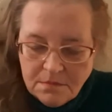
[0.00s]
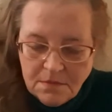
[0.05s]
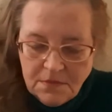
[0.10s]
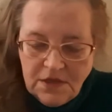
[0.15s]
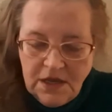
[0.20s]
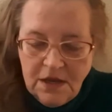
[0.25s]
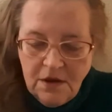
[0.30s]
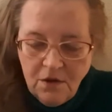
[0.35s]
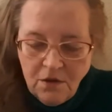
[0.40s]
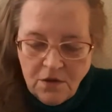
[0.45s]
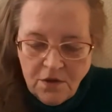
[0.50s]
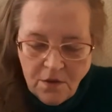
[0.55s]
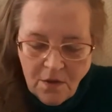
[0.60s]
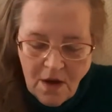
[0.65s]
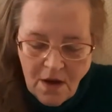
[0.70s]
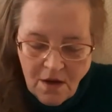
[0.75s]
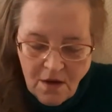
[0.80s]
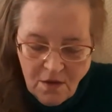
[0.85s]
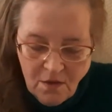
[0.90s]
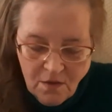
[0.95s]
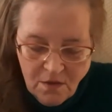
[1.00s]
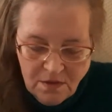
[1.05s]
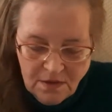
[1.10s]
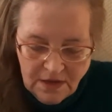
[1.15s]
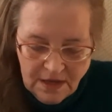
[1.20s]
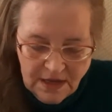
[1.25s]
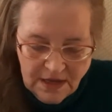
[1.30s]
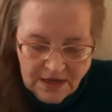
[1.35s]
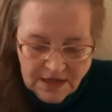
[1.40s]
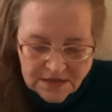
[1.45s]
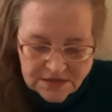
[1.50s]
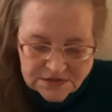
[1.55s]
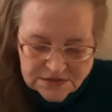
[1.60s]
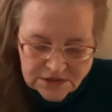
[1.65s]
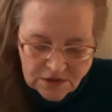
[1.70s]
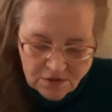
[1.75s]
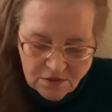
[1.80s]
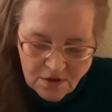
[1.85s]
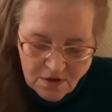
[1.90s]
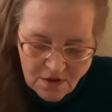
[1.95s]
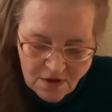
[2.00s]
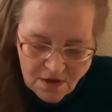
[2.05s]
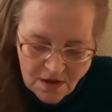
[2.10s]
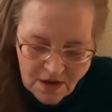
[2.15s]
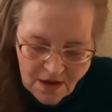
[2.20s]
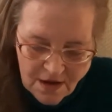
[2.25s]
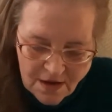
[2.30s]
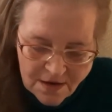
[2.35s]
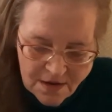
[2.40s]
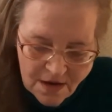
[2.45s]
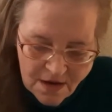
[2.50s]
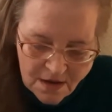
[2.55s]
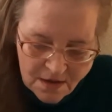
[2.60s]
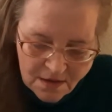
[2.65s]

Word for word: Yeo Crow is on,